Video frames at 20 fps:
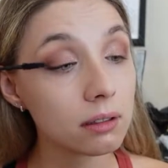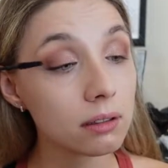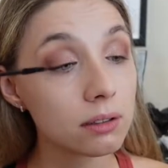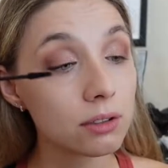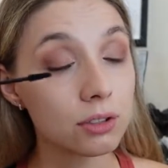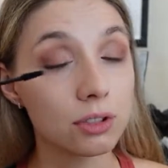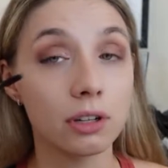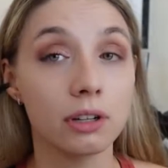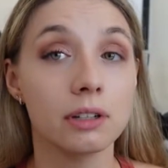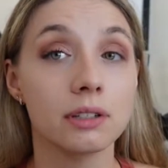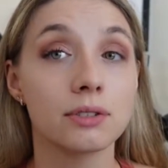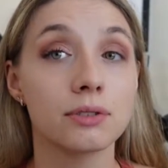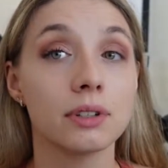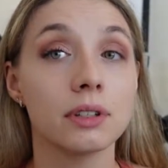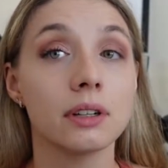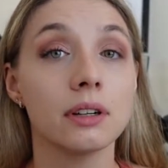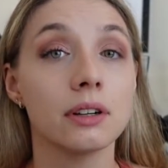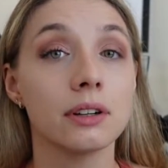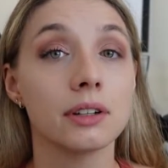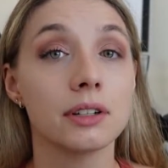Sorry, it's
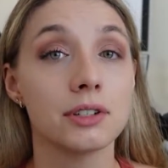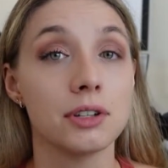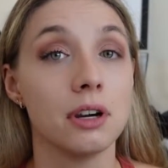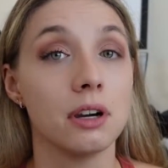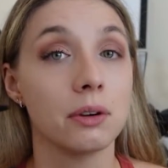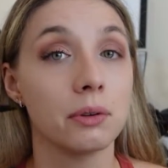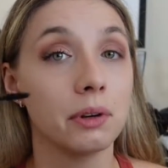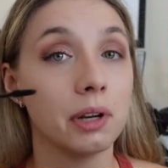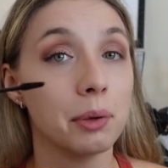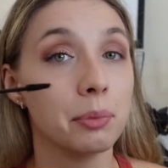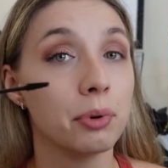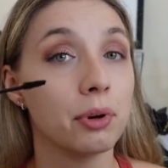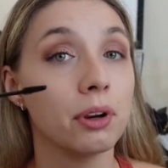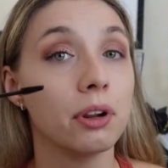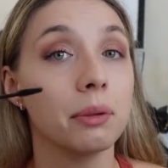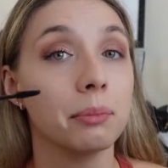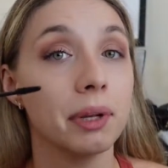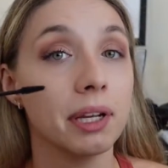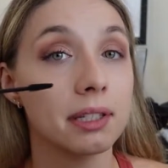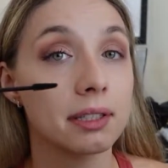really hard to talk when I put
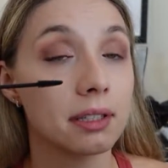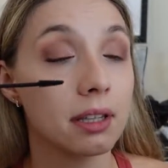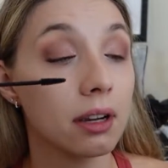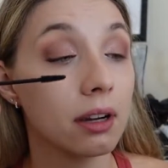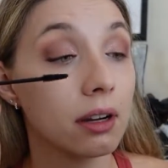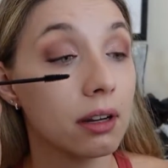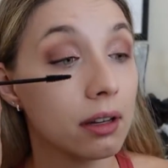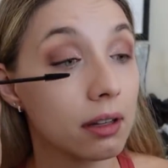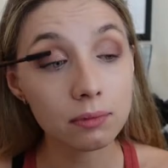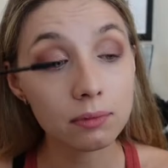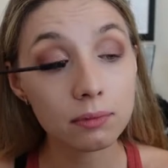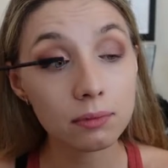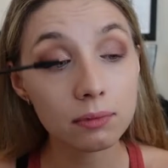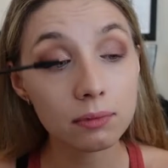on mascara.